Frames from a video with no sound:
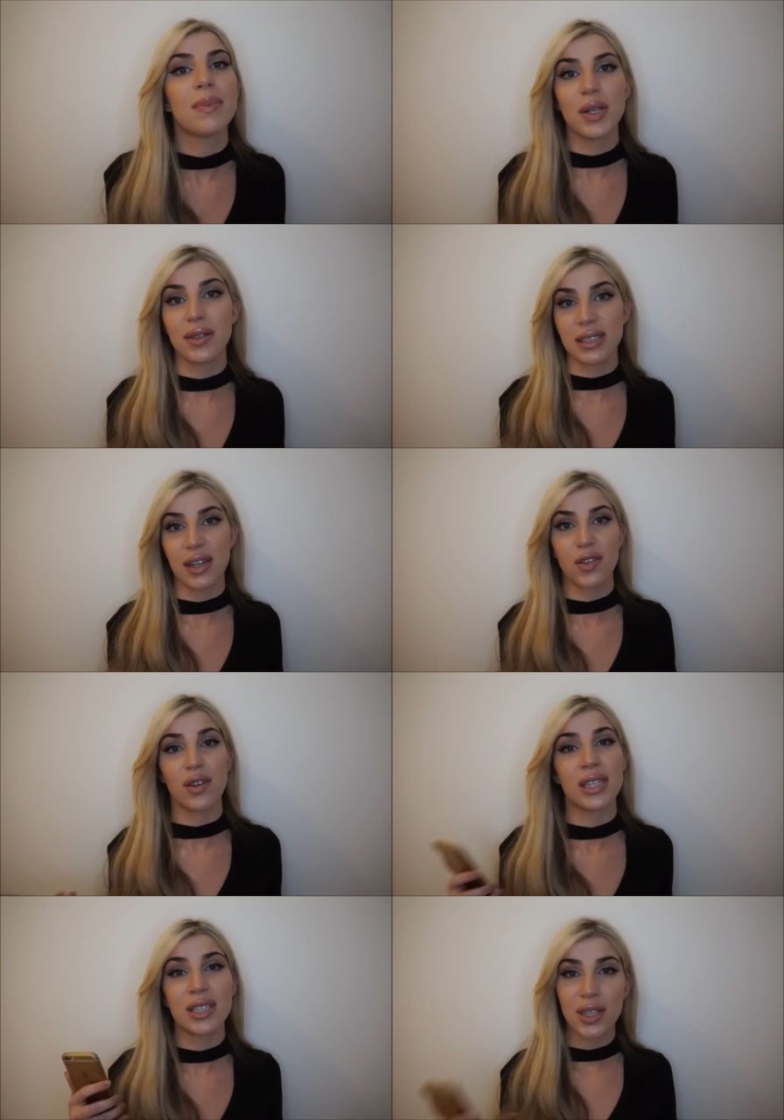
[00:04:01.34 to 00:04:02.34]
to put yourself
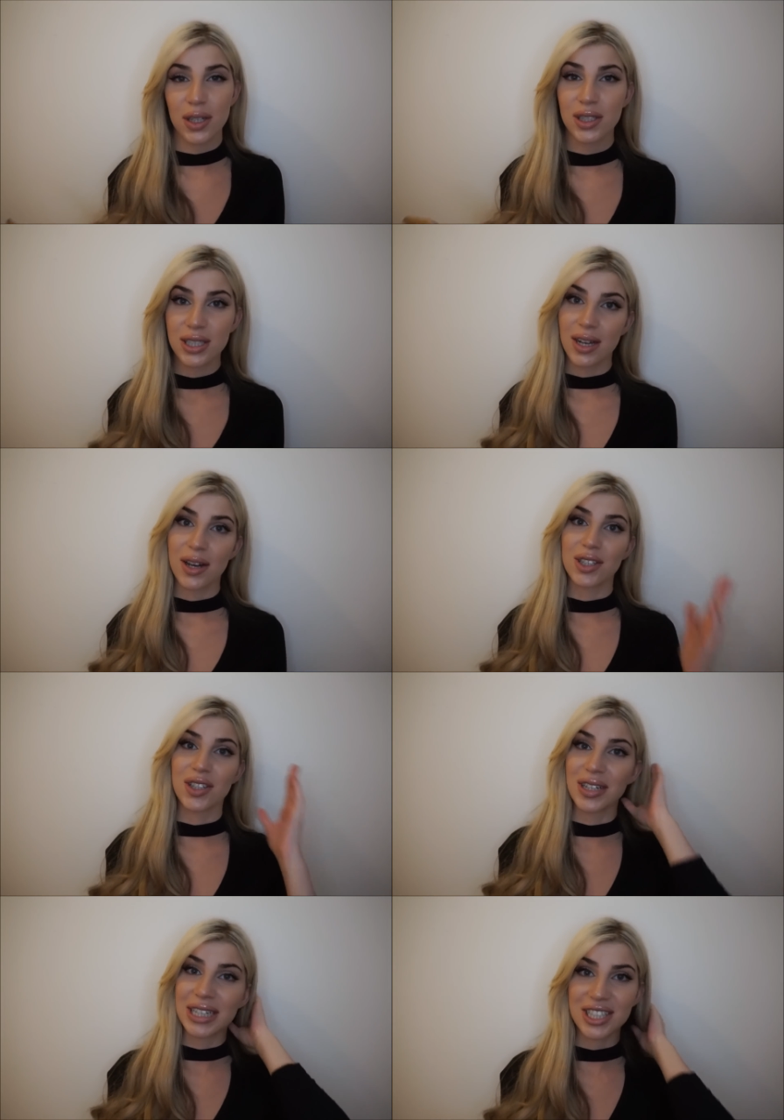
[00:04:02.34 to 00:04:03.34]
through this huge
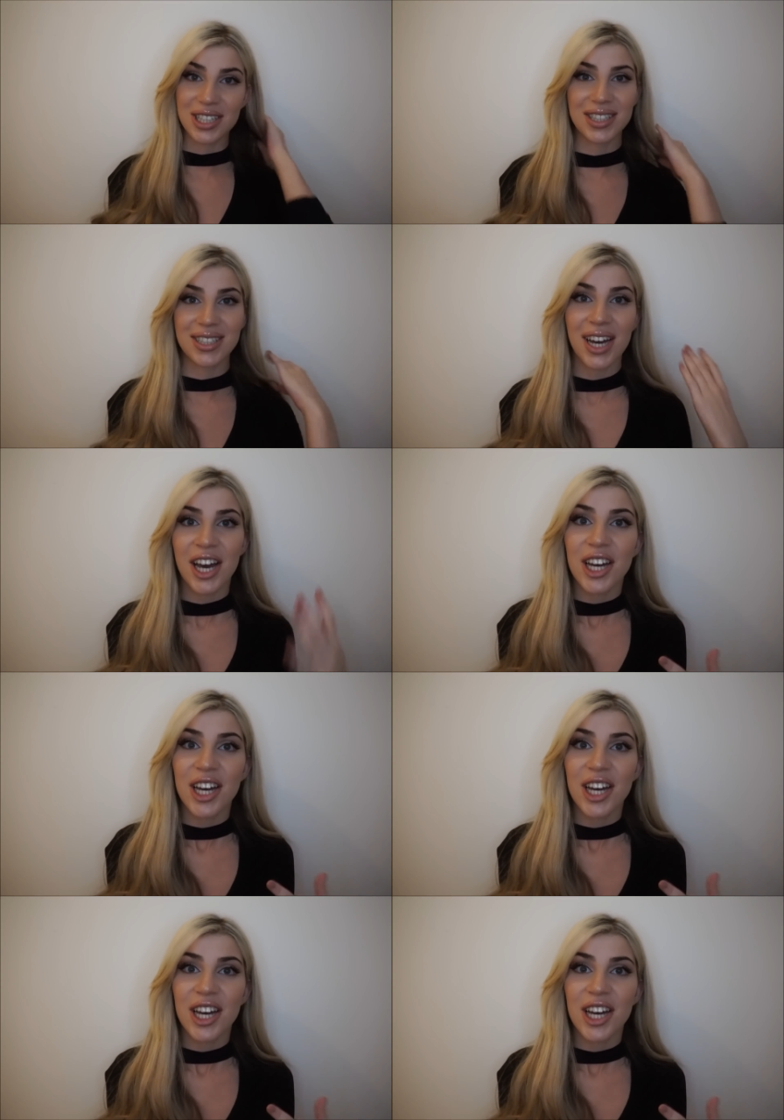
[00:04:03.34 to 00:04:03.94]
surgery just